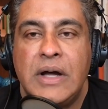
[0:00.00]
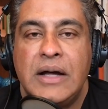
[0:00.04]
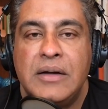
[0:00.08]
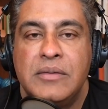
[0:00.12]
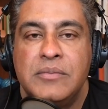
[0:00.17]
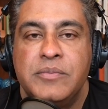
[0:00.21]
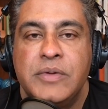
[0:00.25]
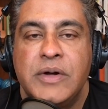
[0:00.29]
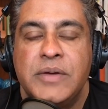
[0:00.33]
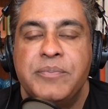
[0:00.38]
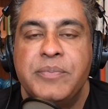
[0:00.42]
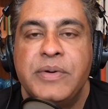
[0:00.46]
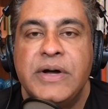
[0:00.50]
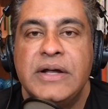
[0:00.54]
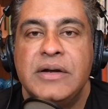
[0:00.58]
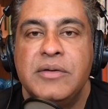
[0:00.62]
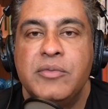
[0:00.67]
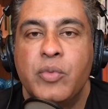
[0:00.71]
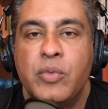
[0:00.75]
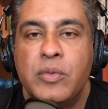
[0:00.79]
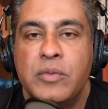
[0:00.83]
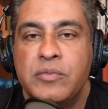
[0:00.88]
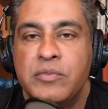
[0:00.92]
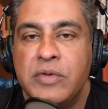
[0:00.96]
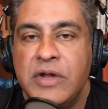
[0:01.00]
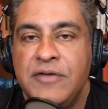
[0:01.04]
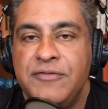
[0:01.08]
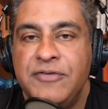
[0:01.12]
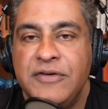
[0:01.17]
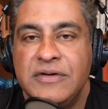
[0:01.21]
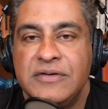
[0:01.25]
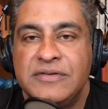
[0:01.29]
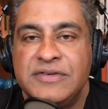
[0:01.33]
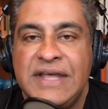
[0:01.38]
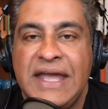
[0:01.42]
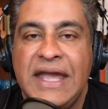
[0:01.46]
But if
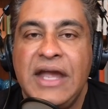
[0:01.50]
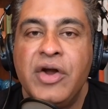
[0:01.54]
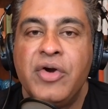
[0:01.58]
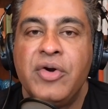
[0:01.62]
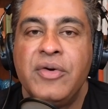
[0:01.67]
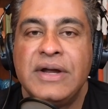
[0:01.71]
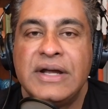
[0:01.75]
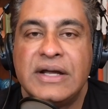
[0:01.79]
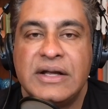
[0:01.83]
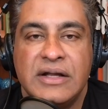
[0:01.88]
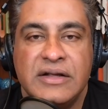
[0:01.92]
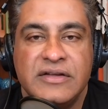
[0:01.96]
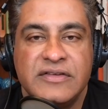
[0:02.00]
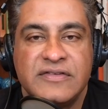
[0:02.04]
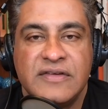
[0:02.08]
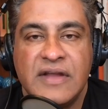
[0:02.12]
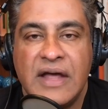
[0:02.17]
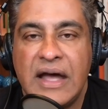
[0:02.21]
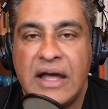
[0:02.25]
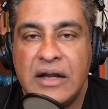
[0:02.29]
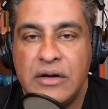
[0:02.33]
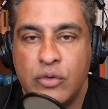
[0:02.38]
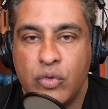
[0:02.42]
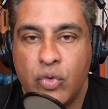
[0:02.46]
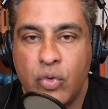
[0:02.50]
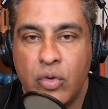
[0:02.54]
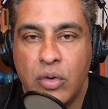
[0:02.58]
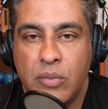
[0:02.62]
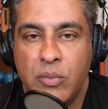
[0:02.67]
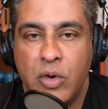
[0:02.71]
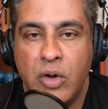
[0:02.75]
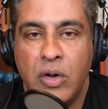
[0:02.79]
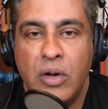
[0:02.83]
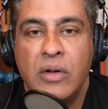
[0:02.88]
tearing is not normal.